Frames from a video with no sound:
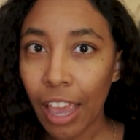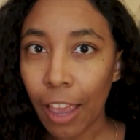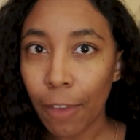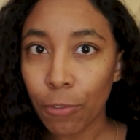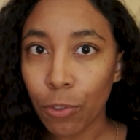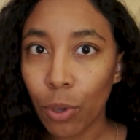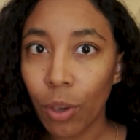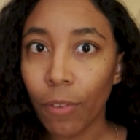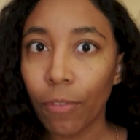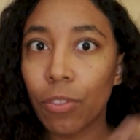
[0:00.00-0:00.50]

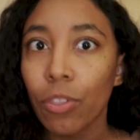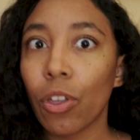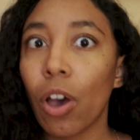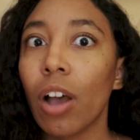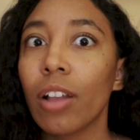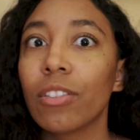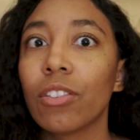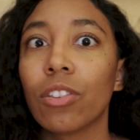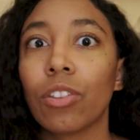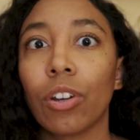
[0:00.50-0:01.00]
if you have
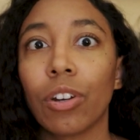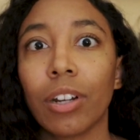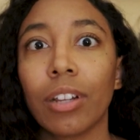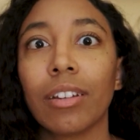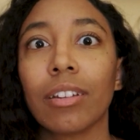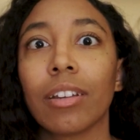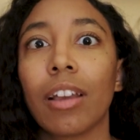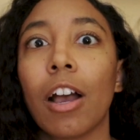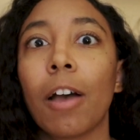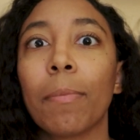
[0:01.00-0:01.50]
thoughts starting
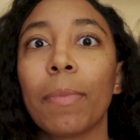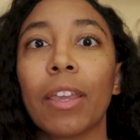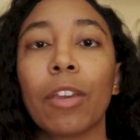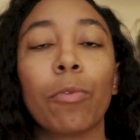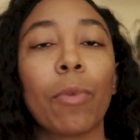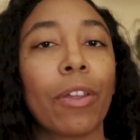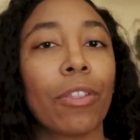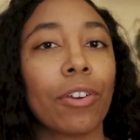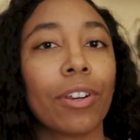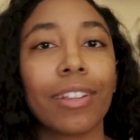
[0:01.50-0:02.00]
to come in,
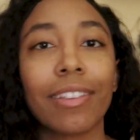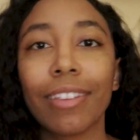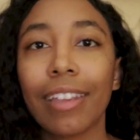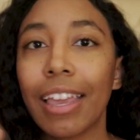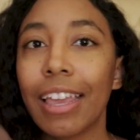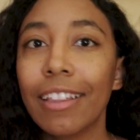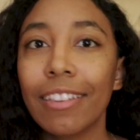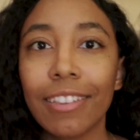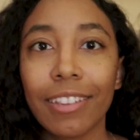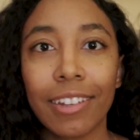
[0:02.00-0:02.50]
whether it's
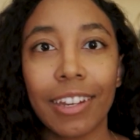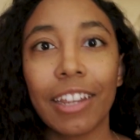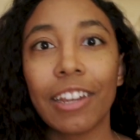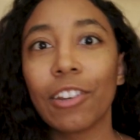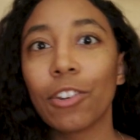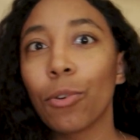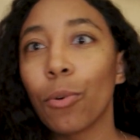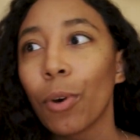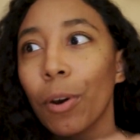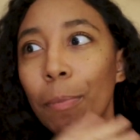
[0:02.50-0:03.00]

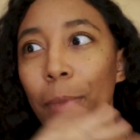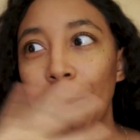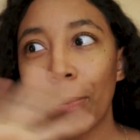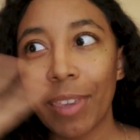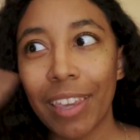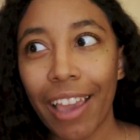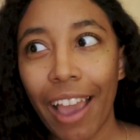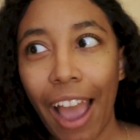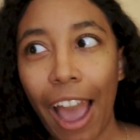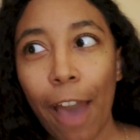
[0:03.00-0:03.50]
instant or
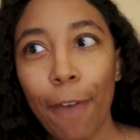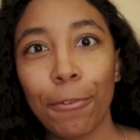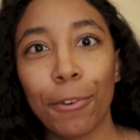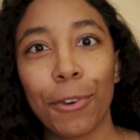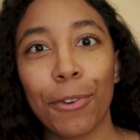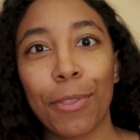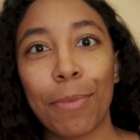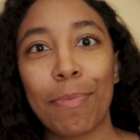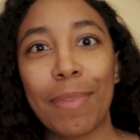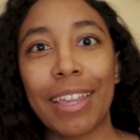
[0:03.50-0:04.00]
maybe
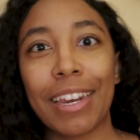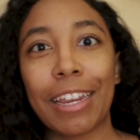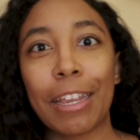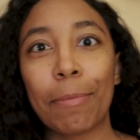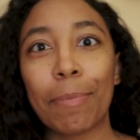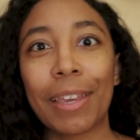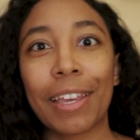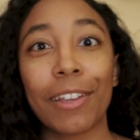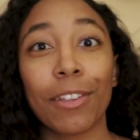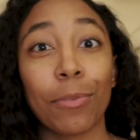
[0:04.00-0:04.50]
after the
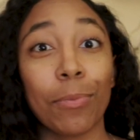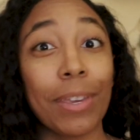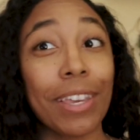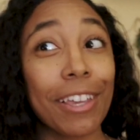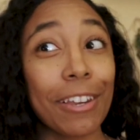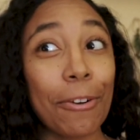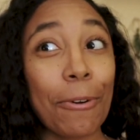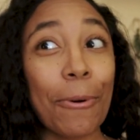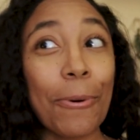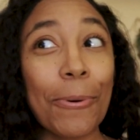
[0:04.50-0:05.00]
meeting, because we
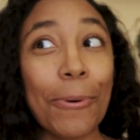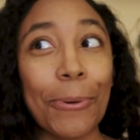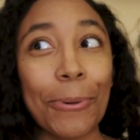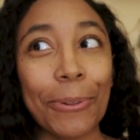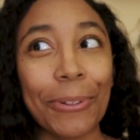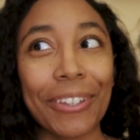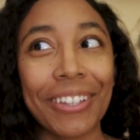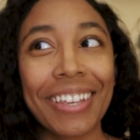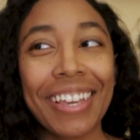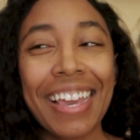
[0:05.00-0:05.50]
can
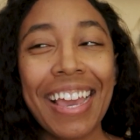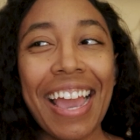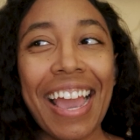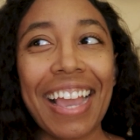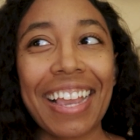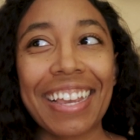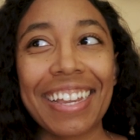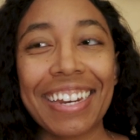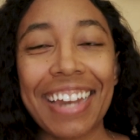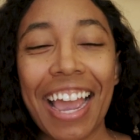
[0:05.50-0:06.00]
hold
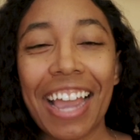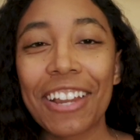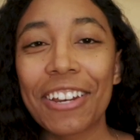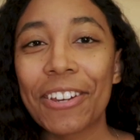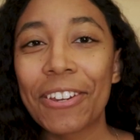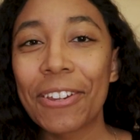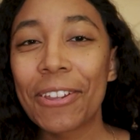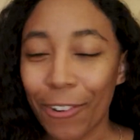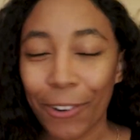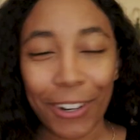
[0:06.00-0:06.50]
and
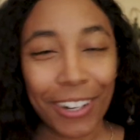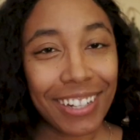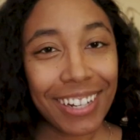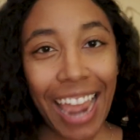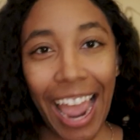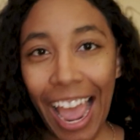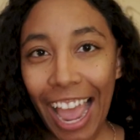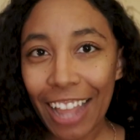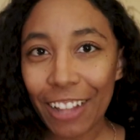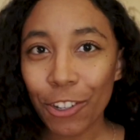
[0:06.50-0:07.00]
connect or
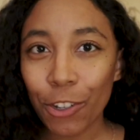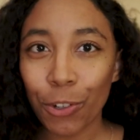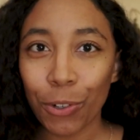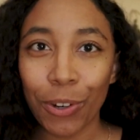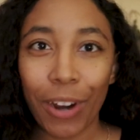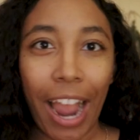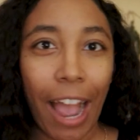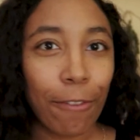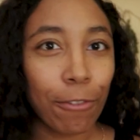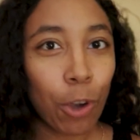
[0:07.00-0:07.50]
attach
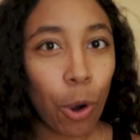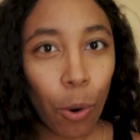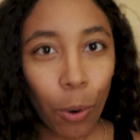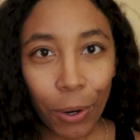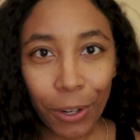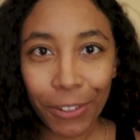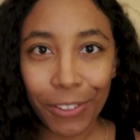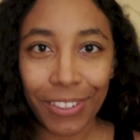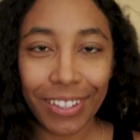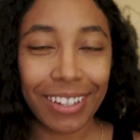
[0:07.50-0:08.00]
or have
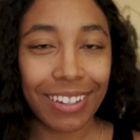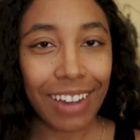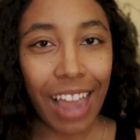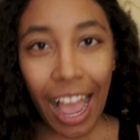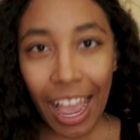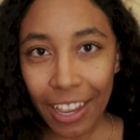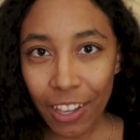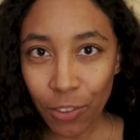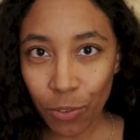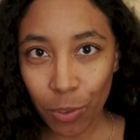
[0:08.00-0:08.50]
cords and
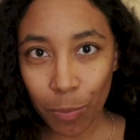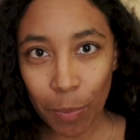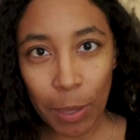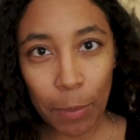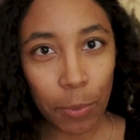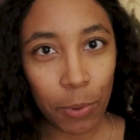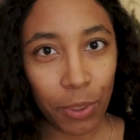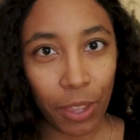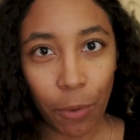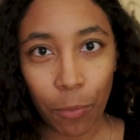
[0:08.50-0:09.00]
ties with
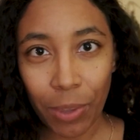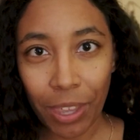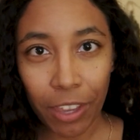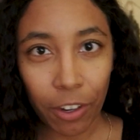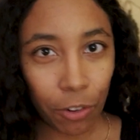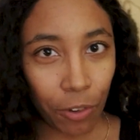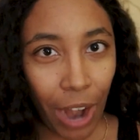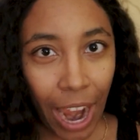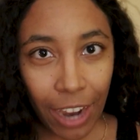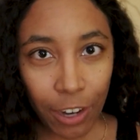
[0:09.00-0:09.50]
people that we
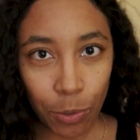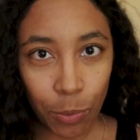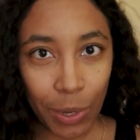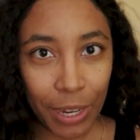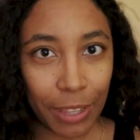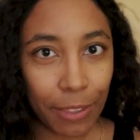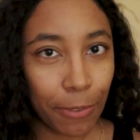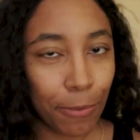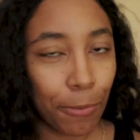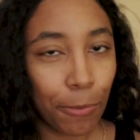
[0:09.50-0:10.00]
interact
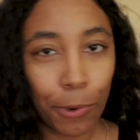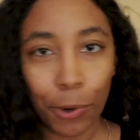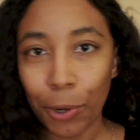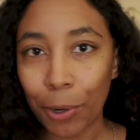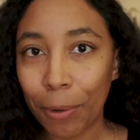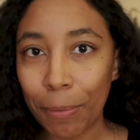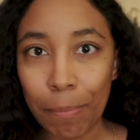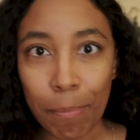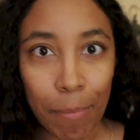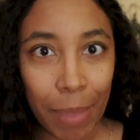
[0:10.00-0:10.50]
with
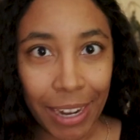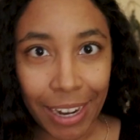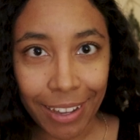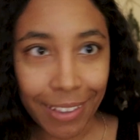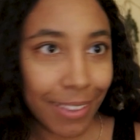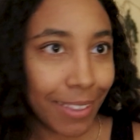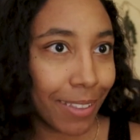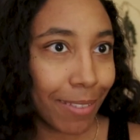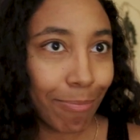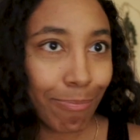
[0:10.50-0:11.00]
for
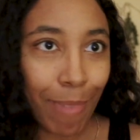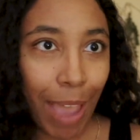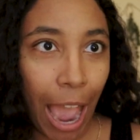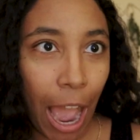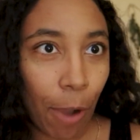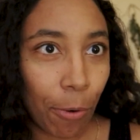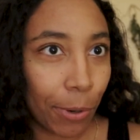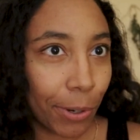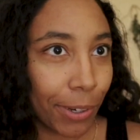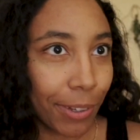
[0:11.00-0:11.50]
minutes,
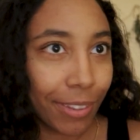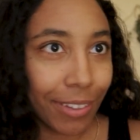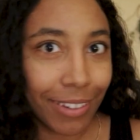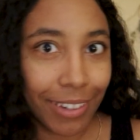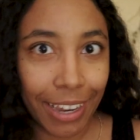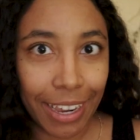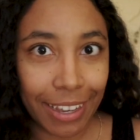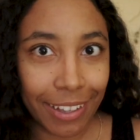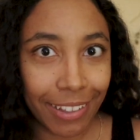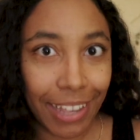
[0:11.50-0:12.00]
hours,
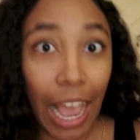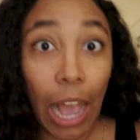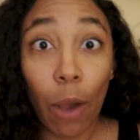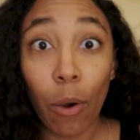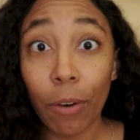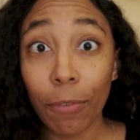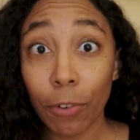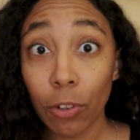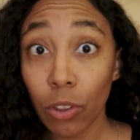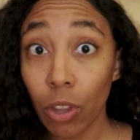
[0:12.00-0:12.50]
days,
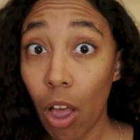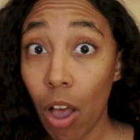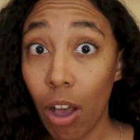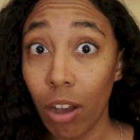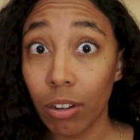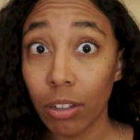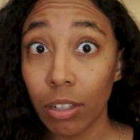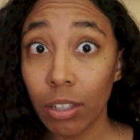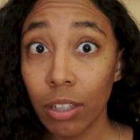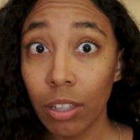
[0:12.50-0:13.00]
however
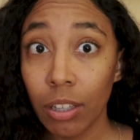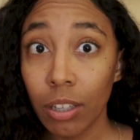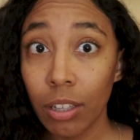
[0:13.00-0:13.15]
long.